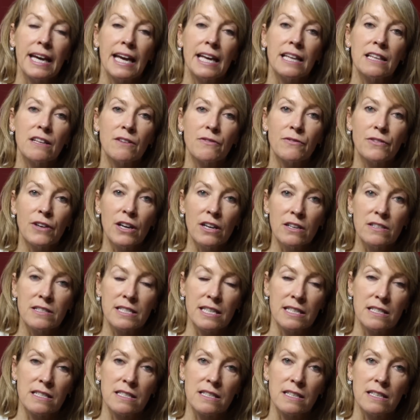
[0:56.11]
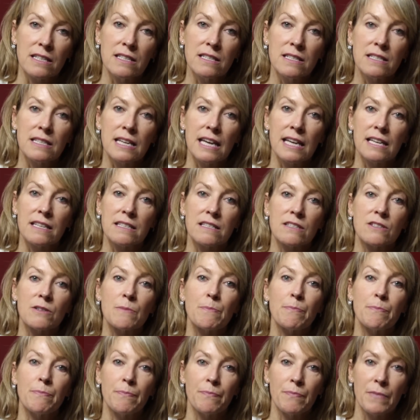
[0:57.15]
In the first instance, it's
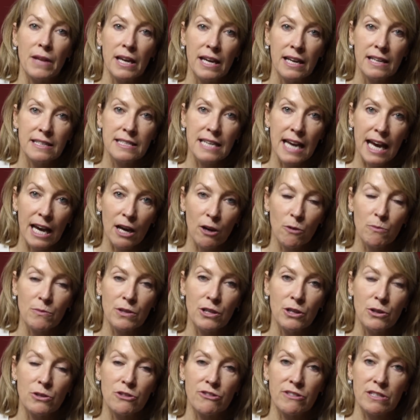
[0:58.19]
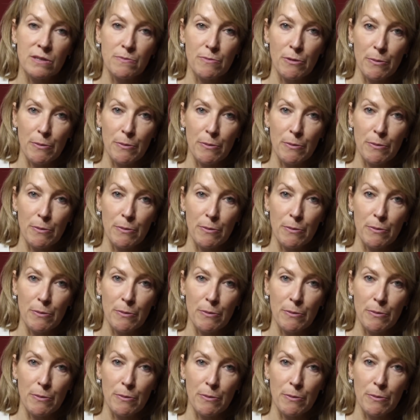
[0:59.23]
to, to help the uterus